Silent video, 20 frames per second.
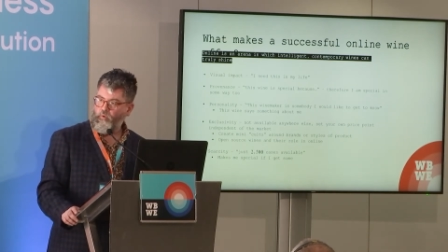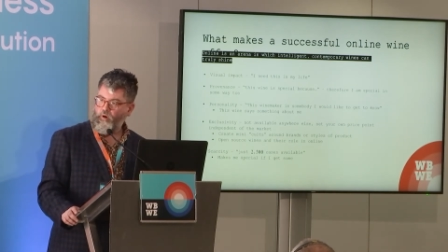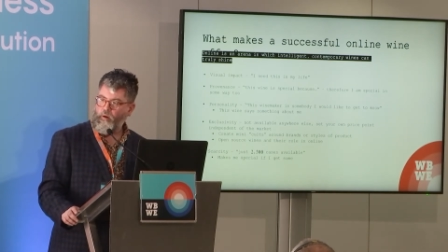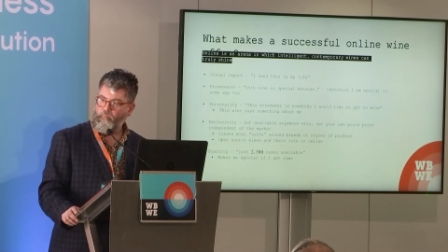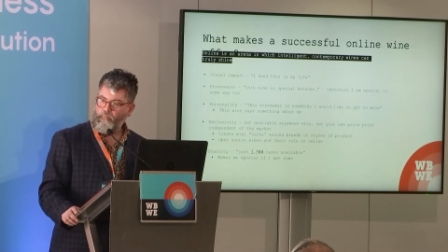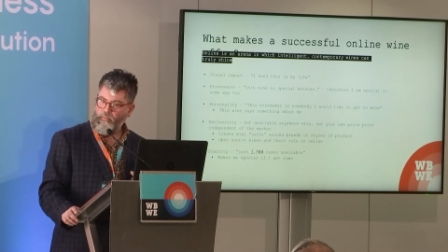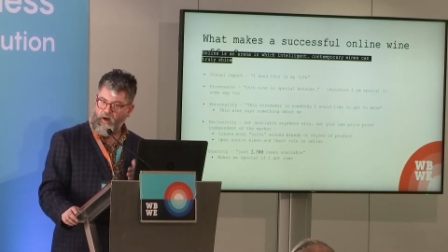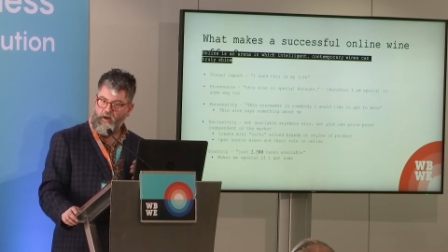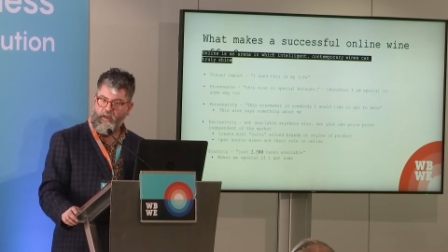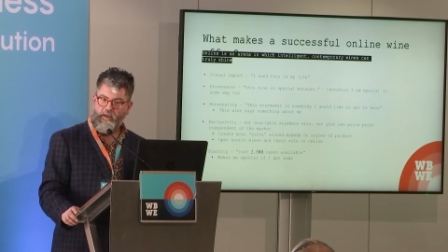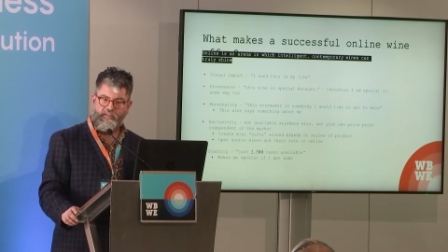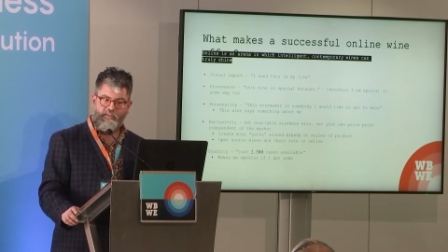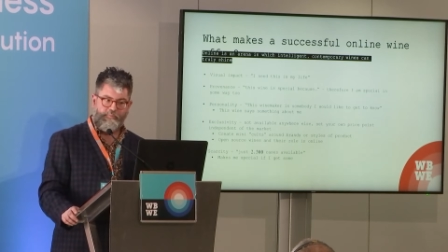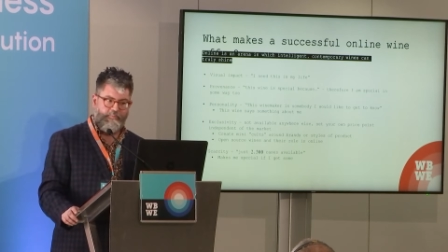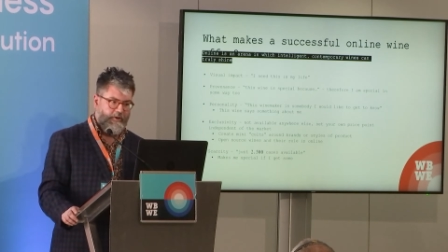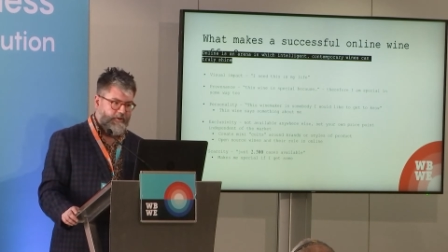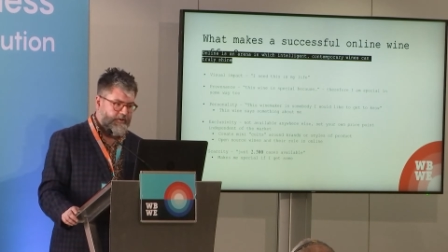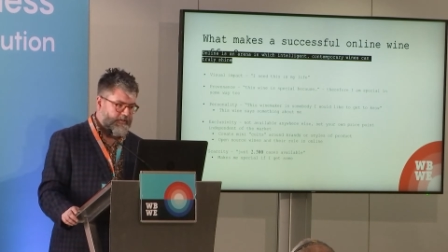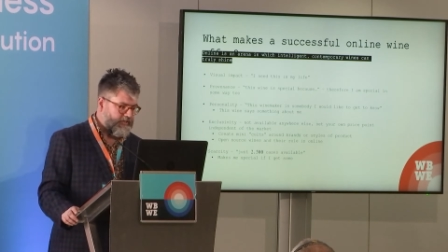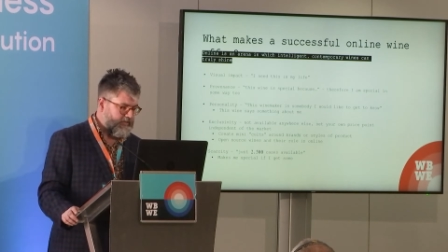my
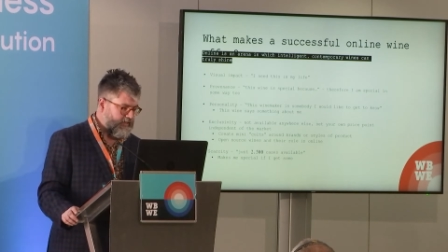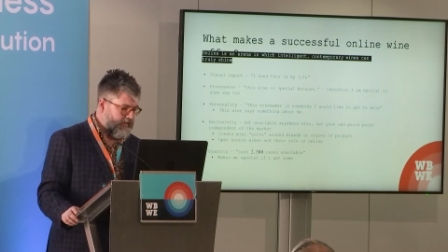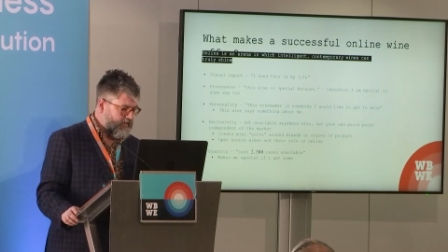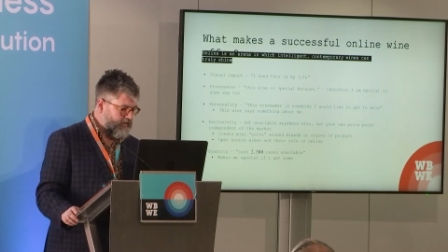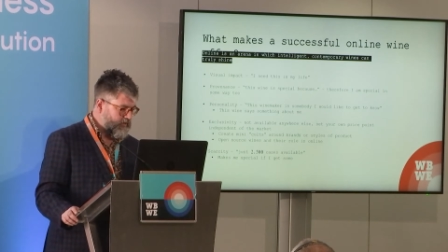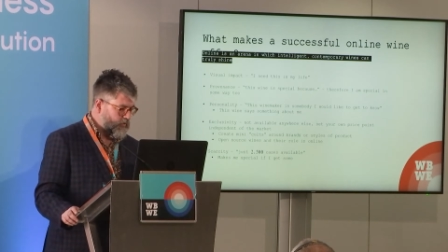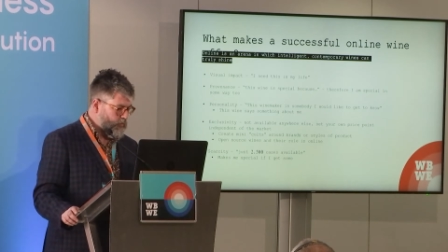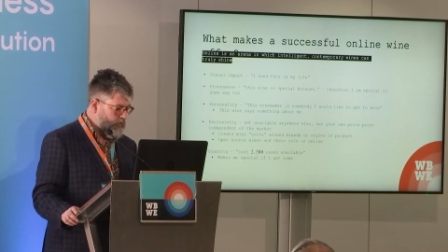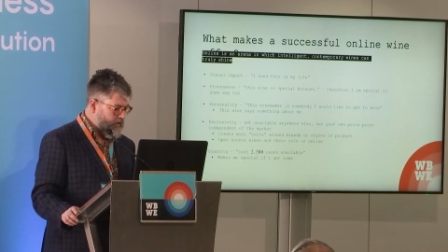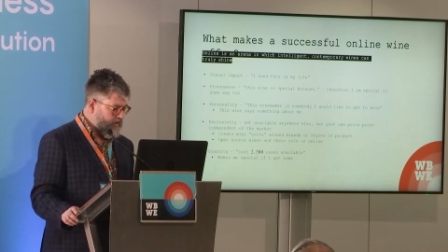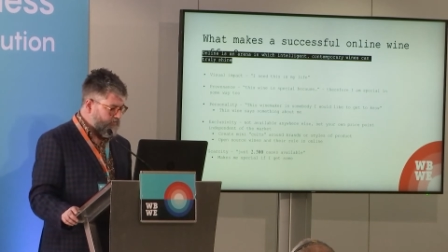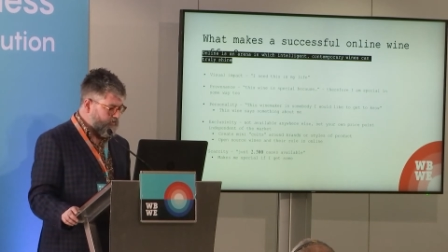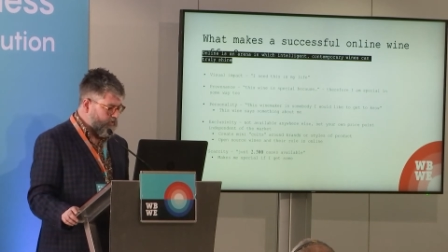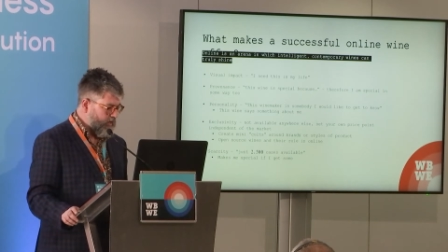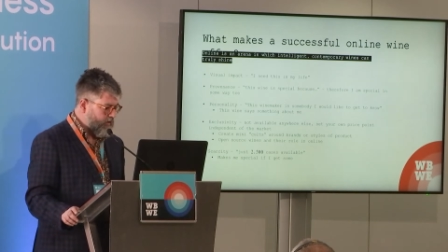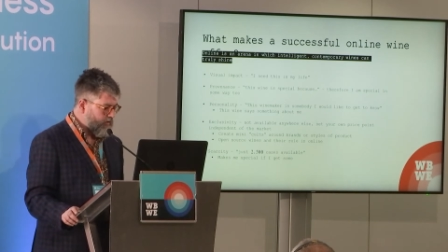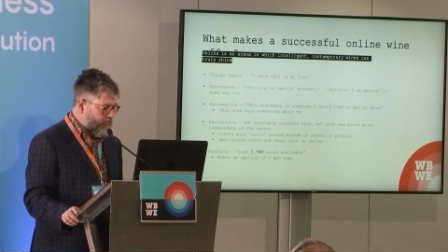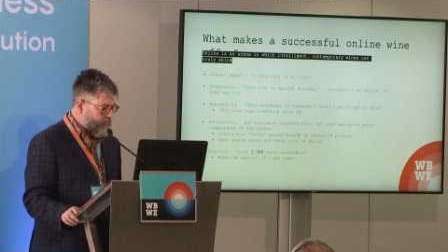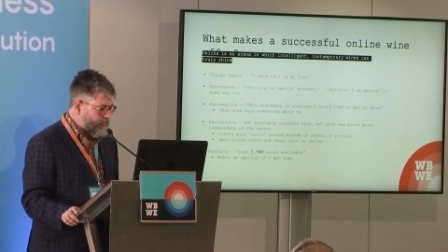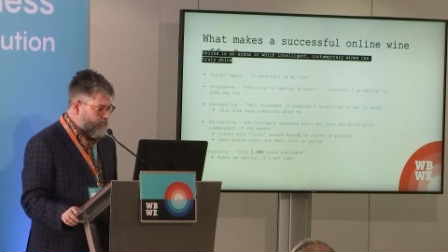experience, things that we've
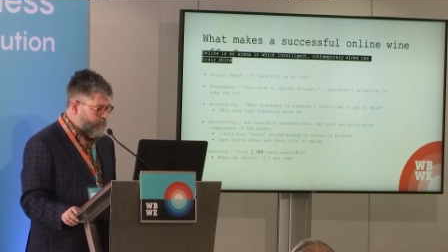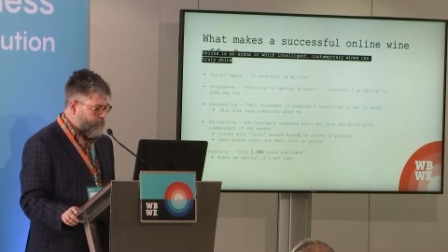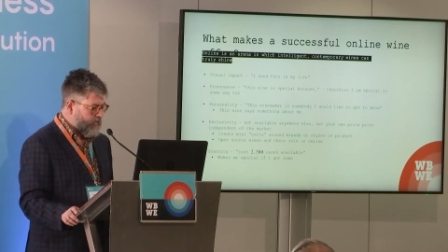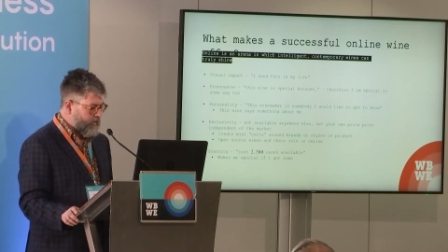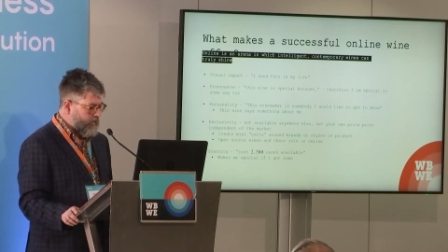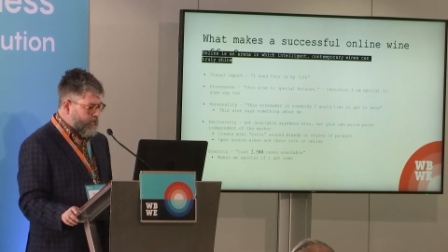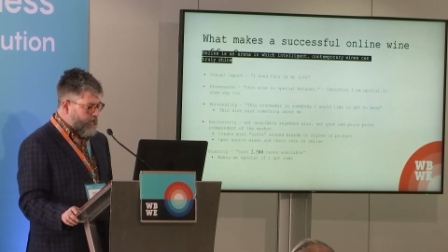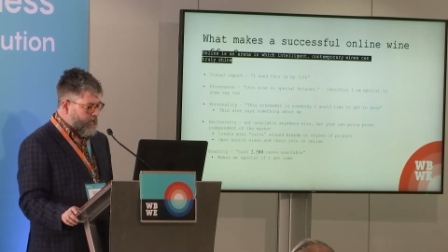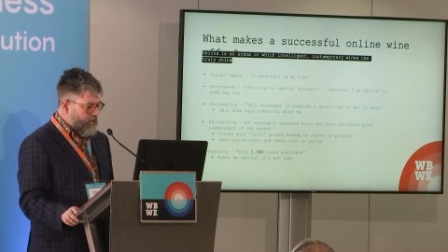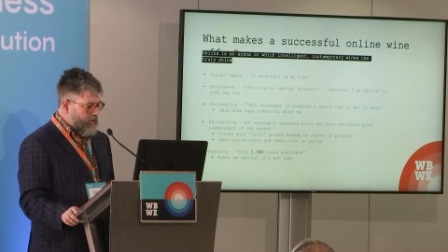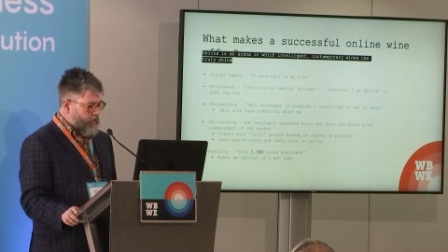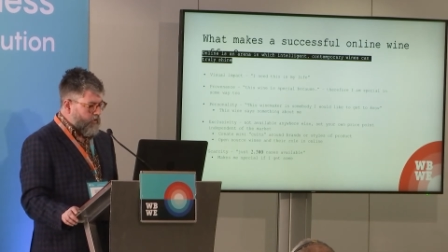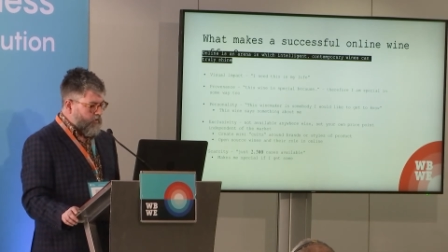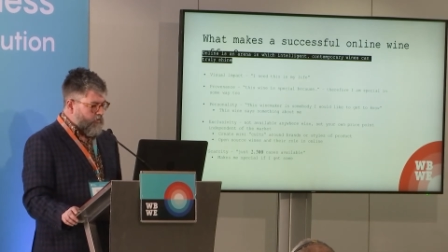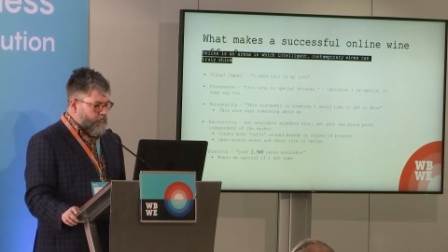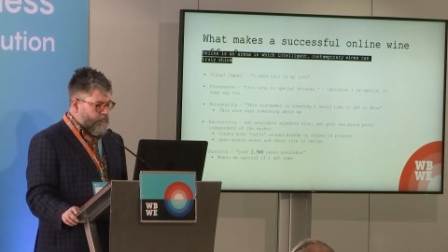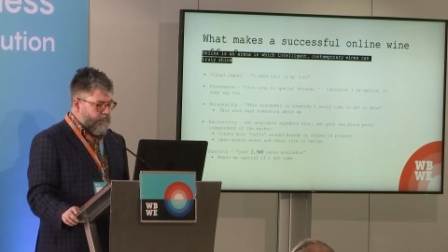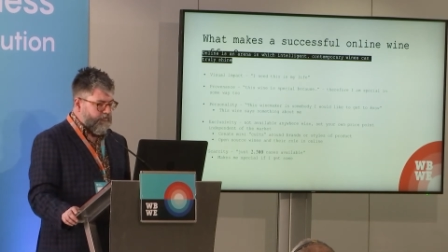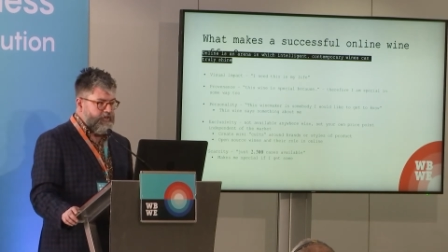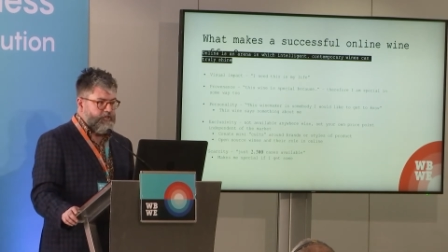done.
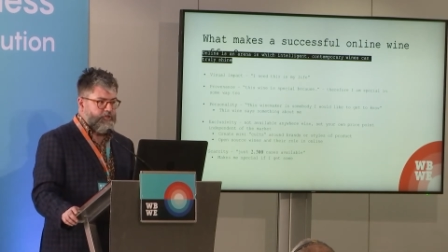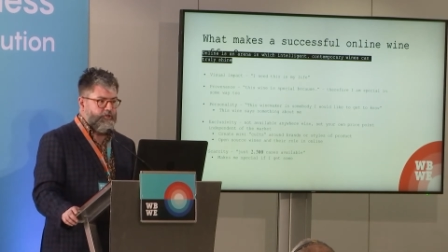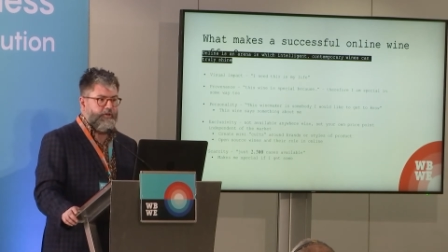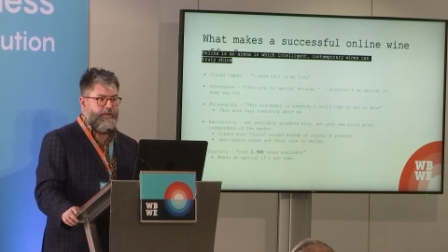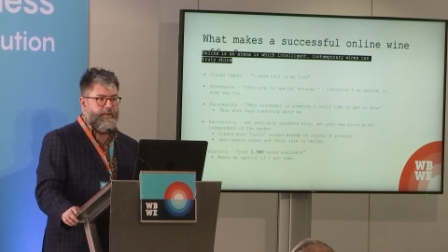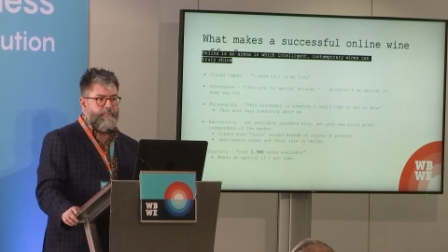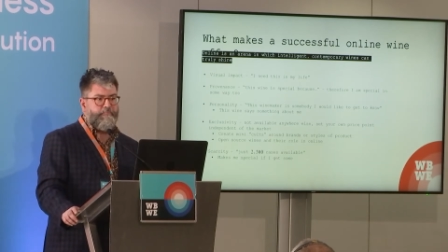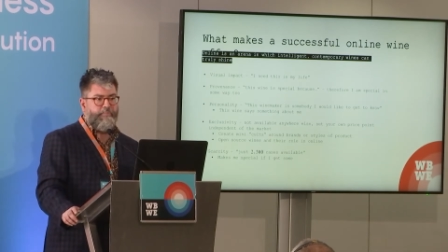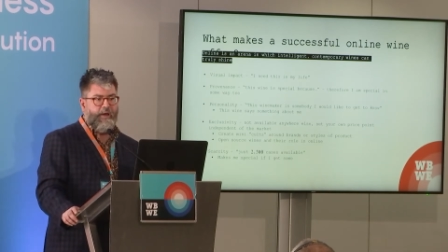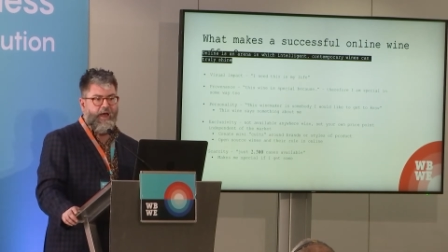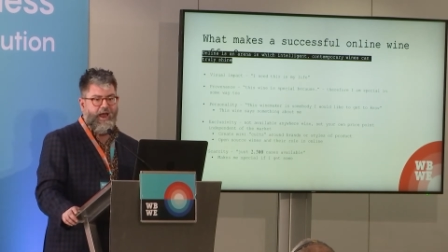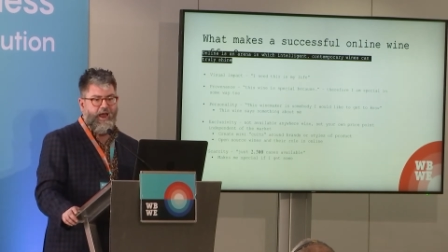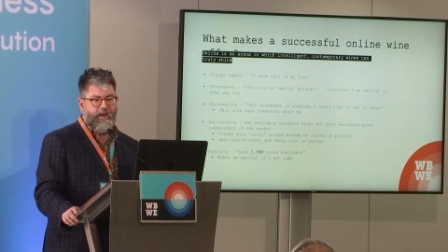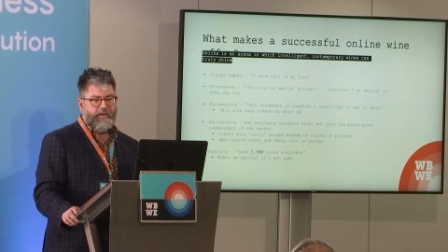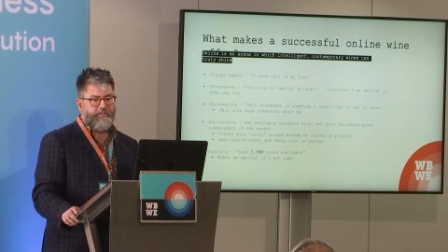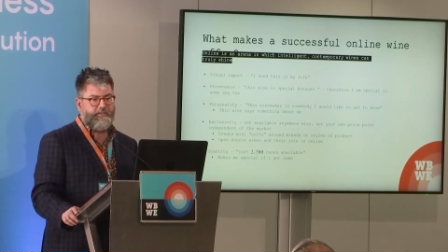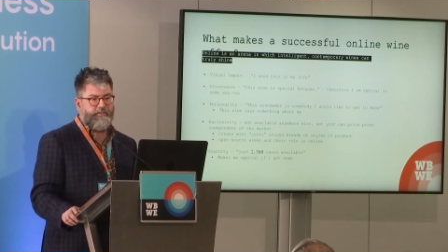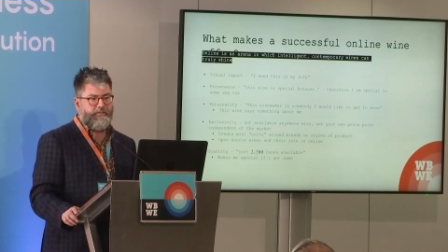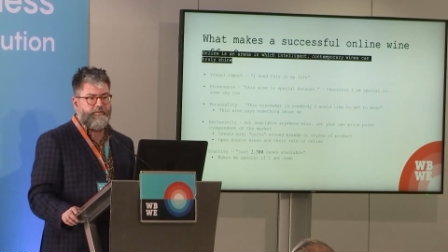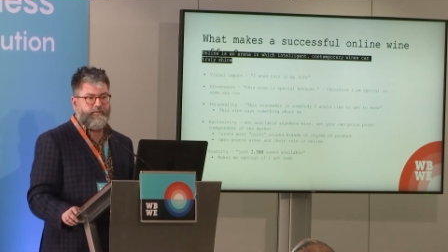Visual
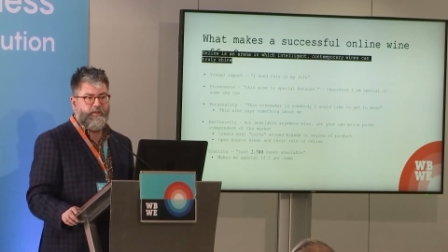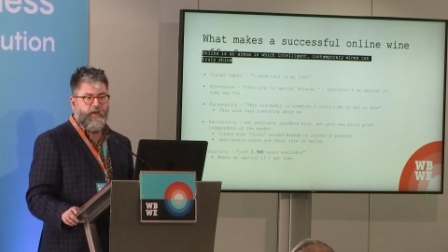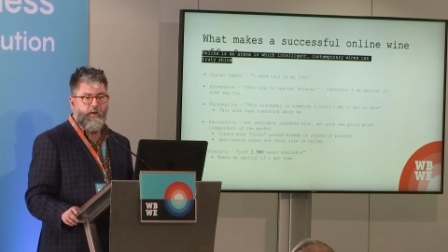impact.